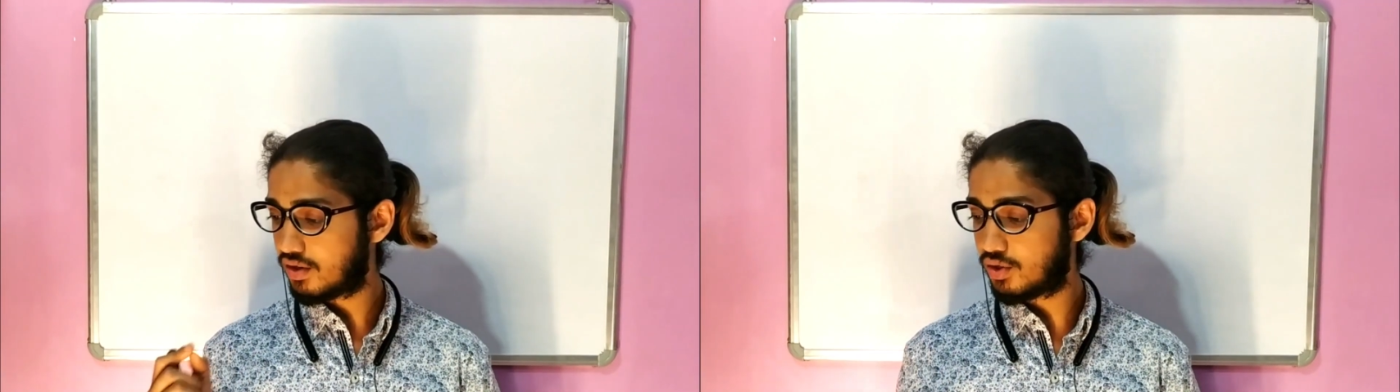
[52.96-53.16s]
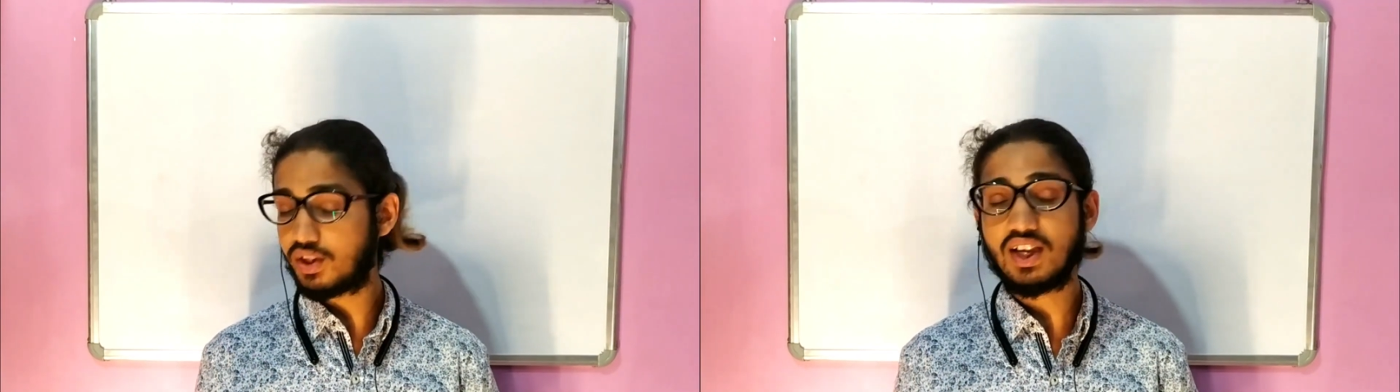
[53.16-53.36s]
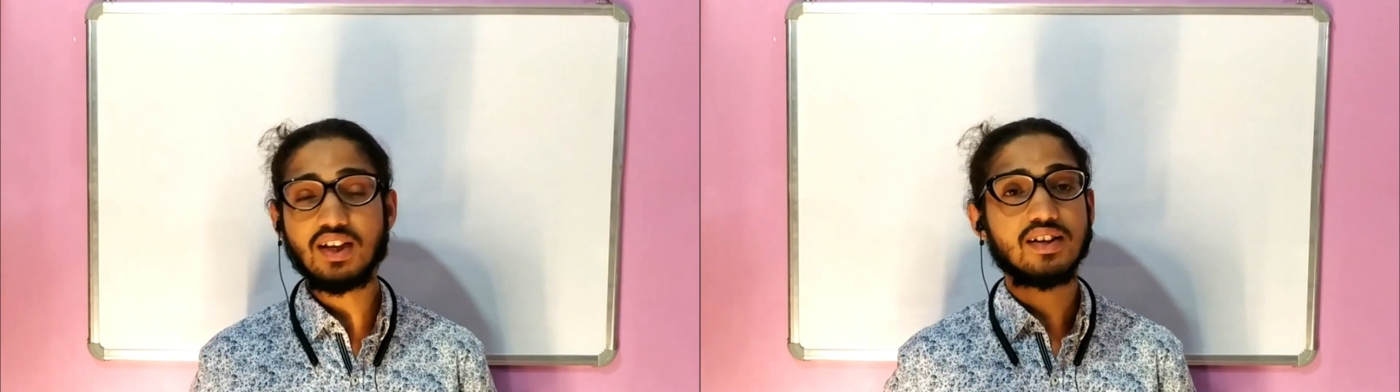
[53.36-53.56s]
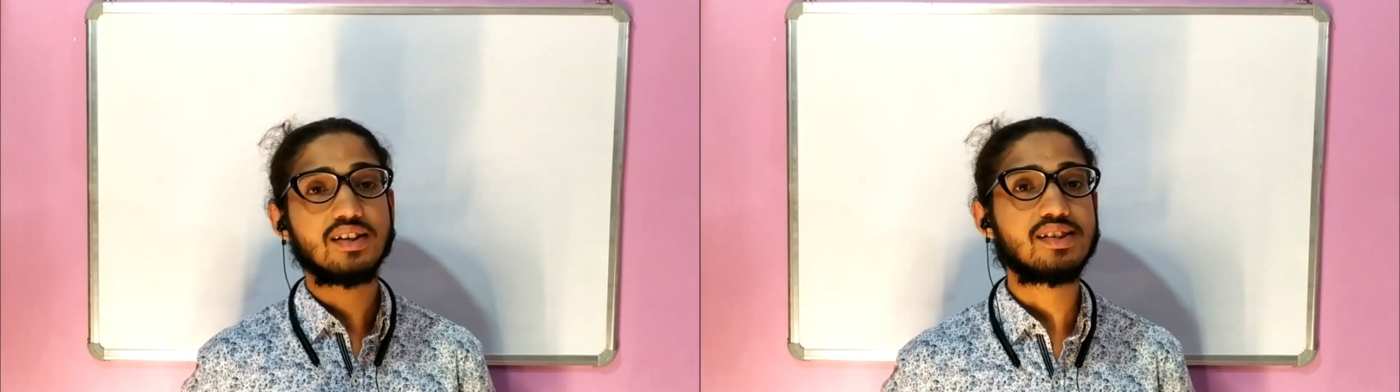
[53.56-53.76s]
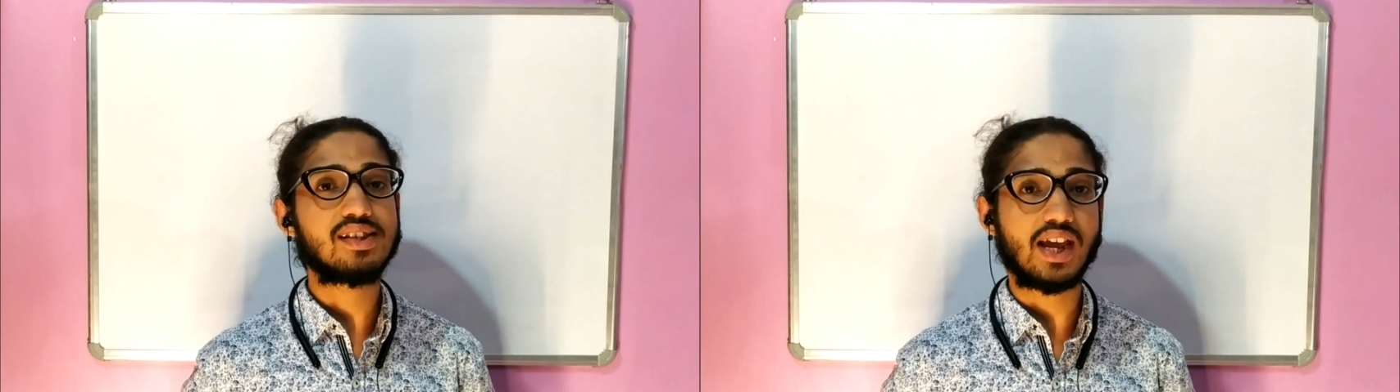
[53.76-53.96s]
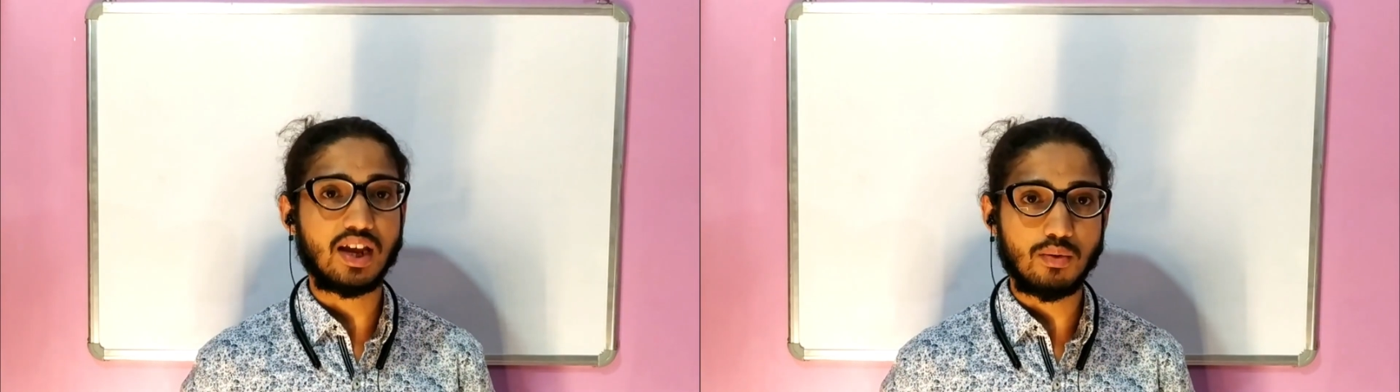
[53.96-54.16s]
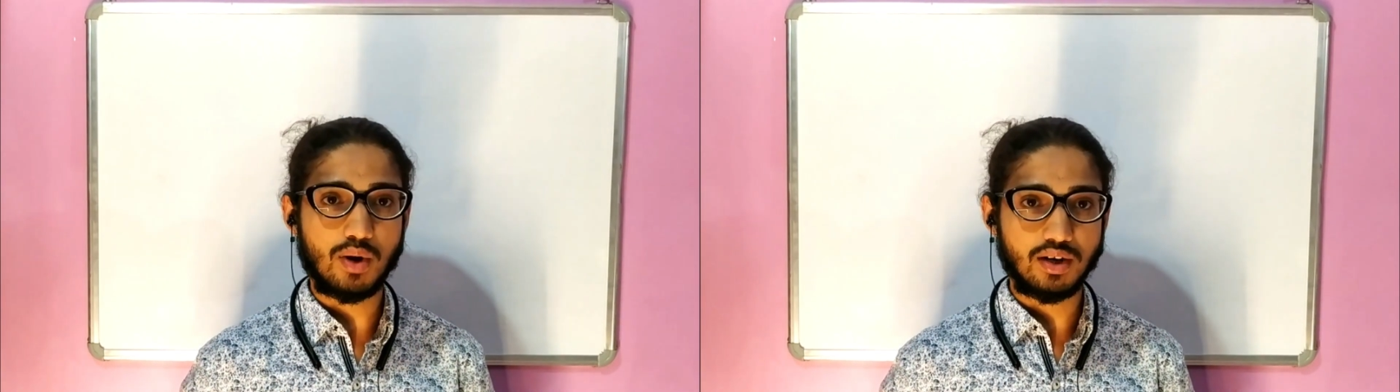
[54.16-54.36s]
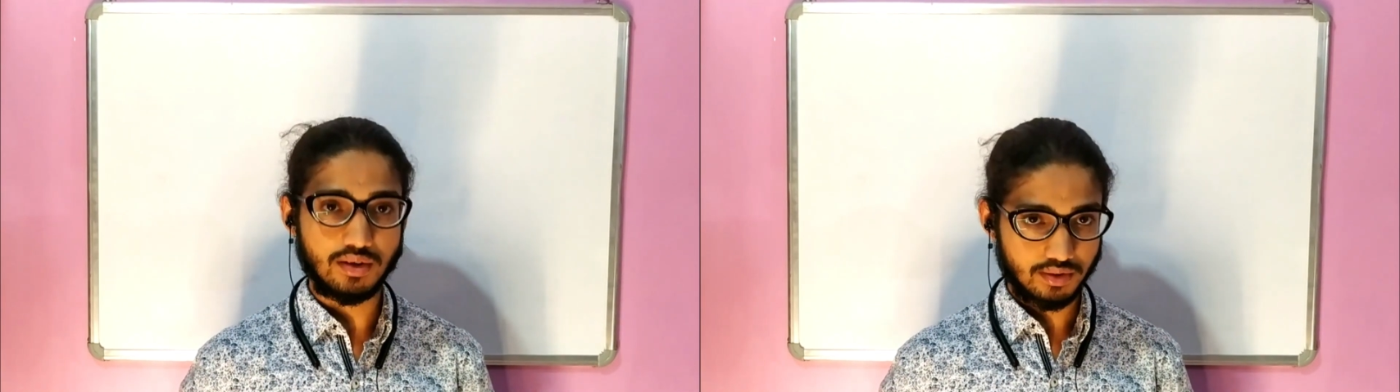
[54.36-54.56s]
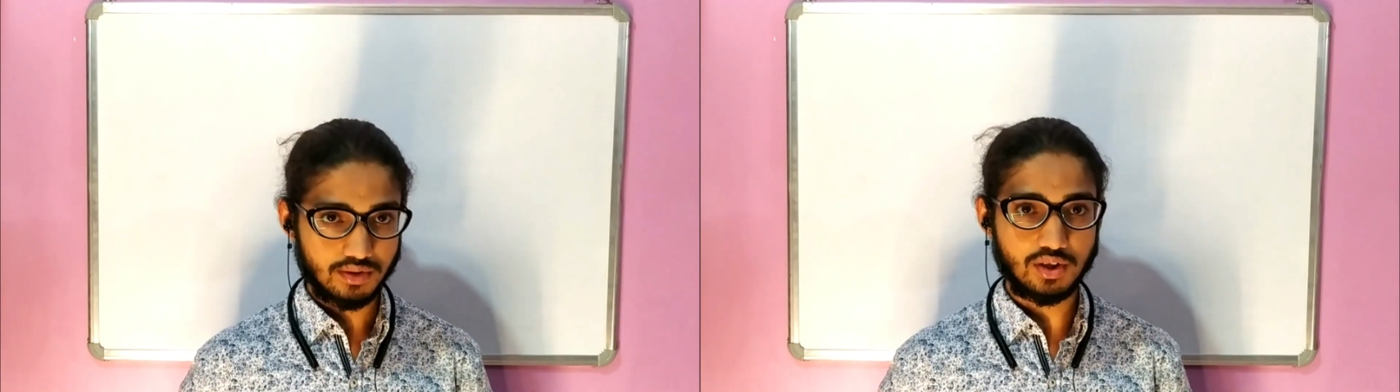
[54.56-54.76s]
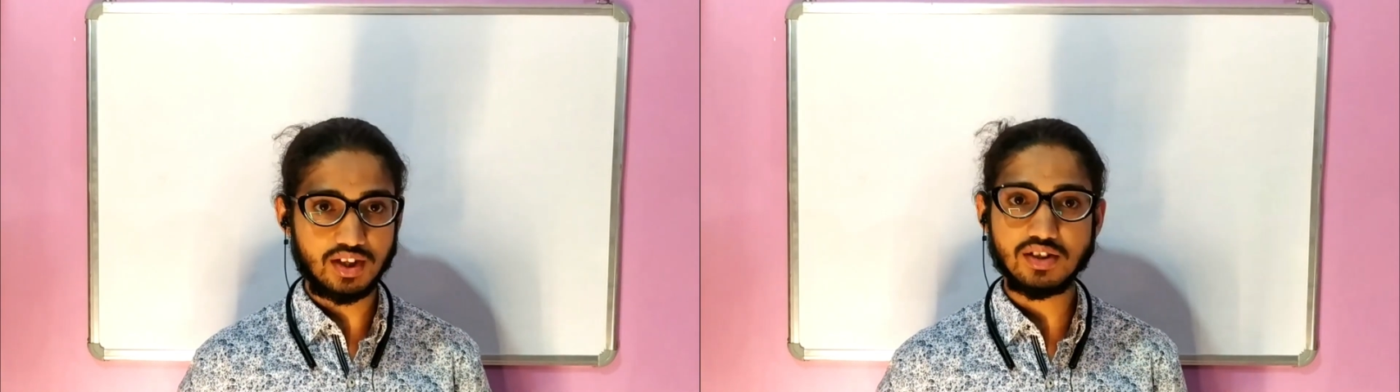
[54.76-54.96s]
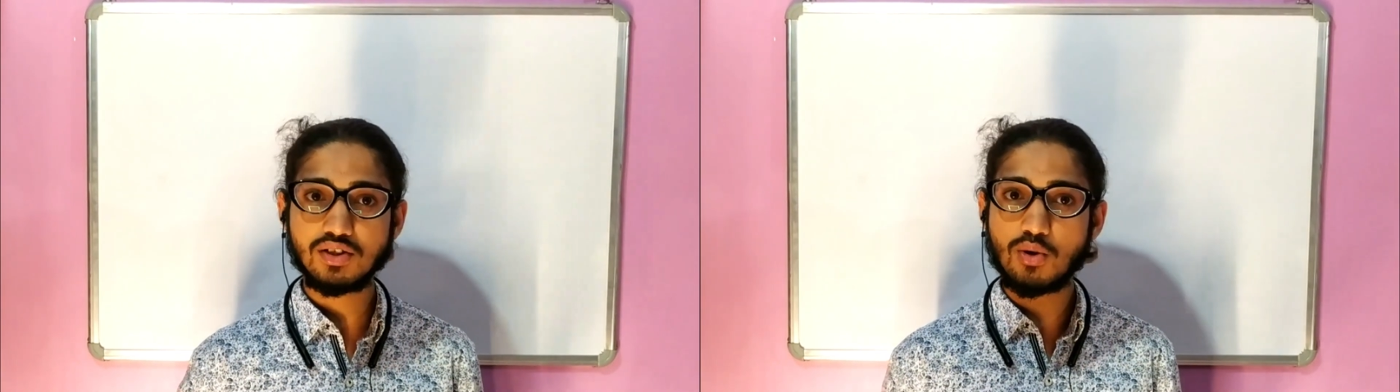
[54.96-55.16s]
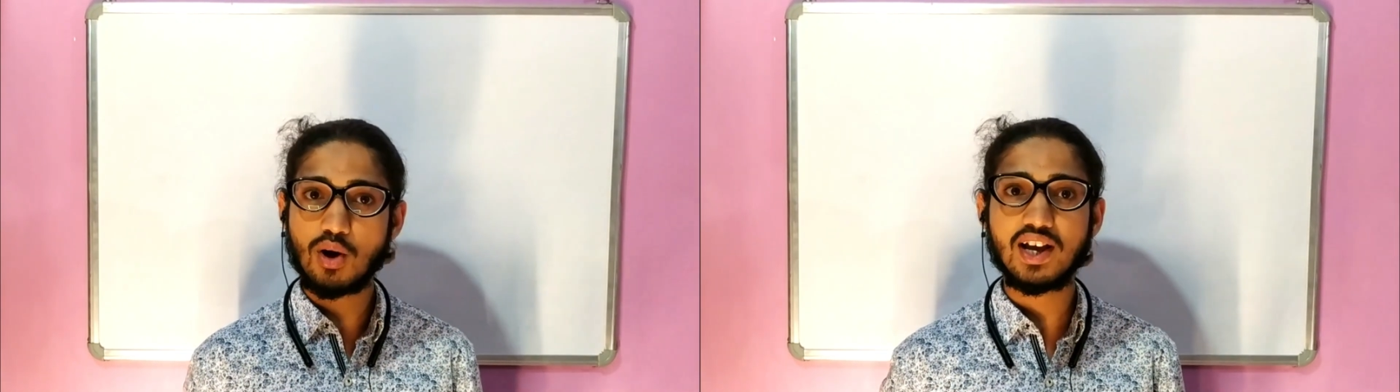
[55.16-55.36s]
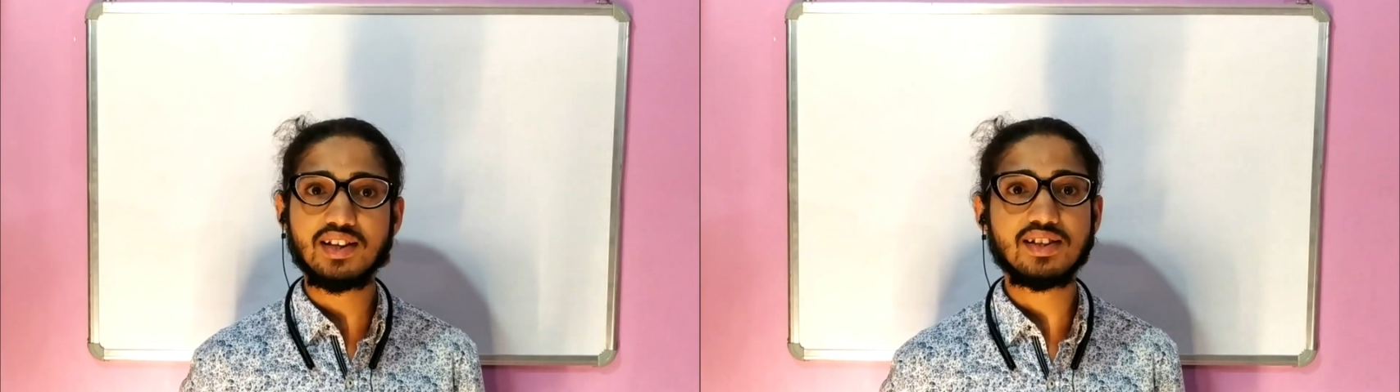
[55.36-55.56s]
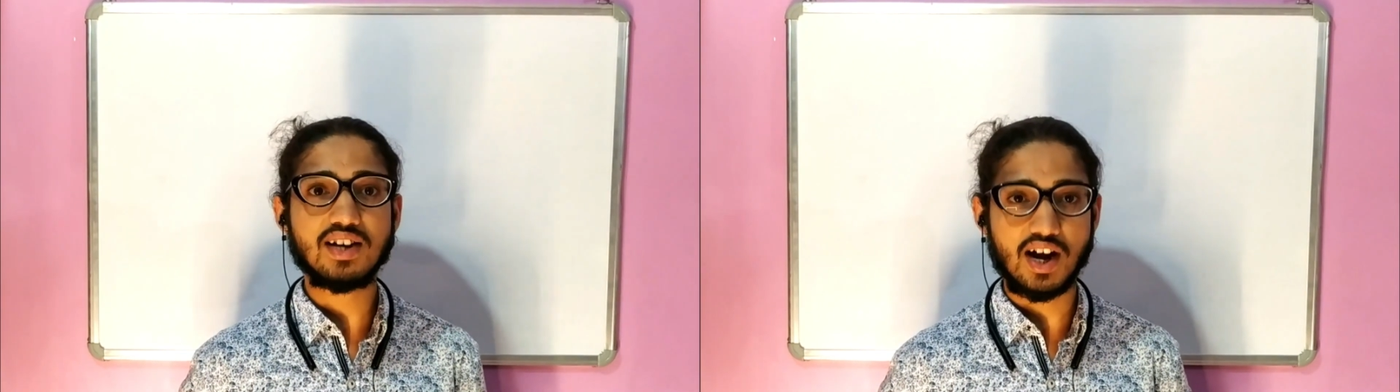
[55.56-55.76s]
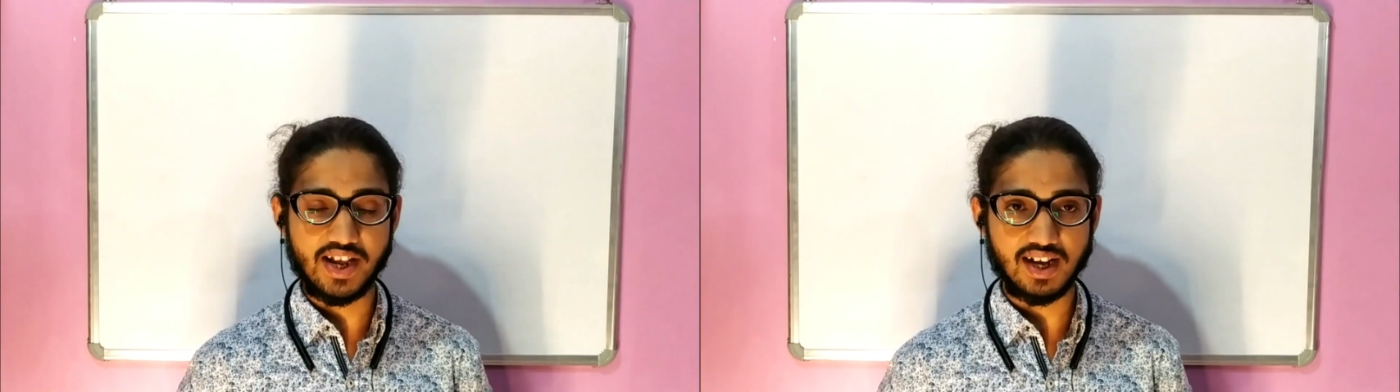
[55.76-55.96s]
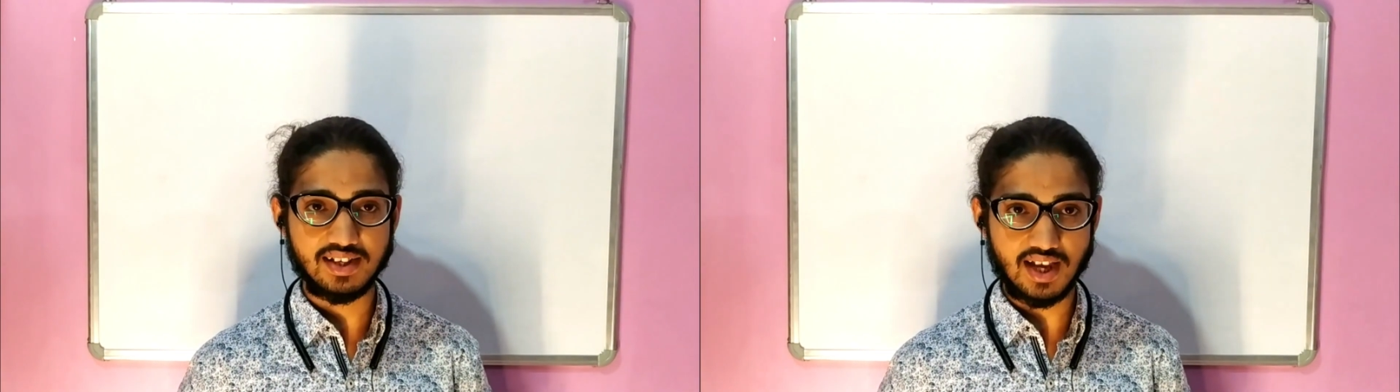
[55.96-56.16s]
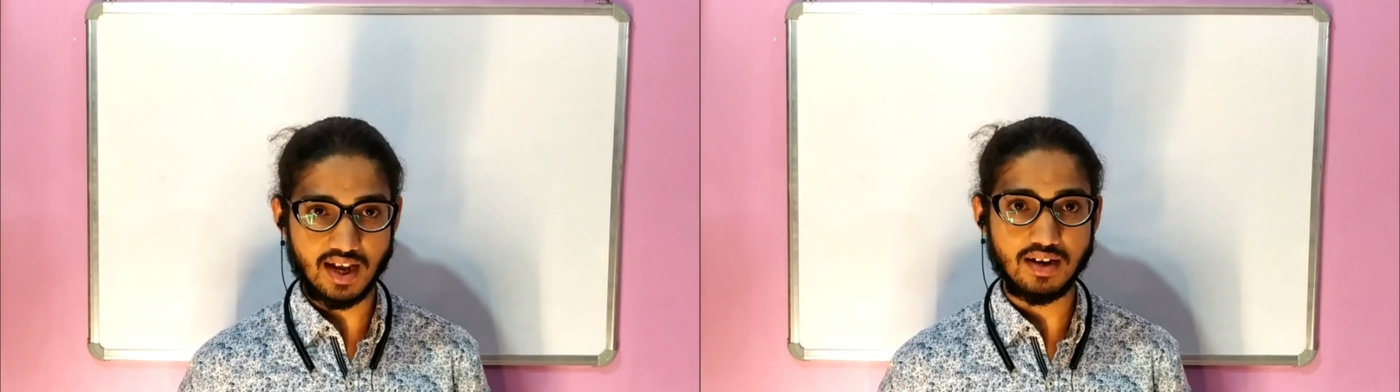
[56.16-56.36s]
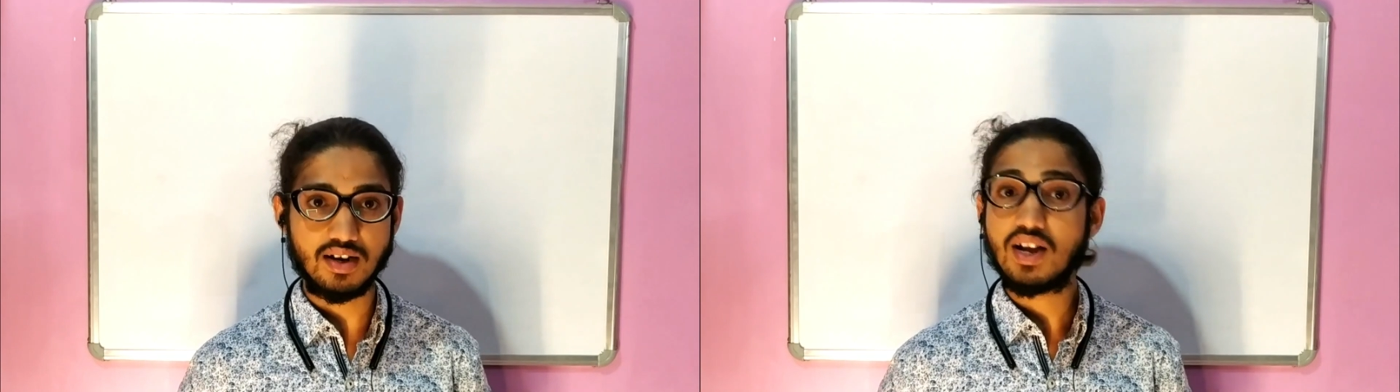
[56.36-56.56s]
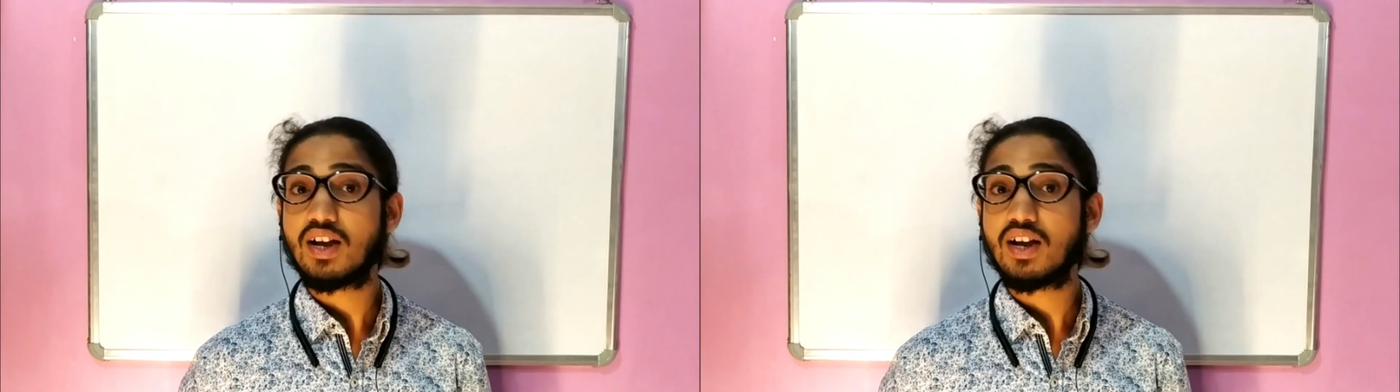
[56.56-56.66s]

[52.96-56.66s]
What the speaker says: to the second one. So this is called as cardiac cycle.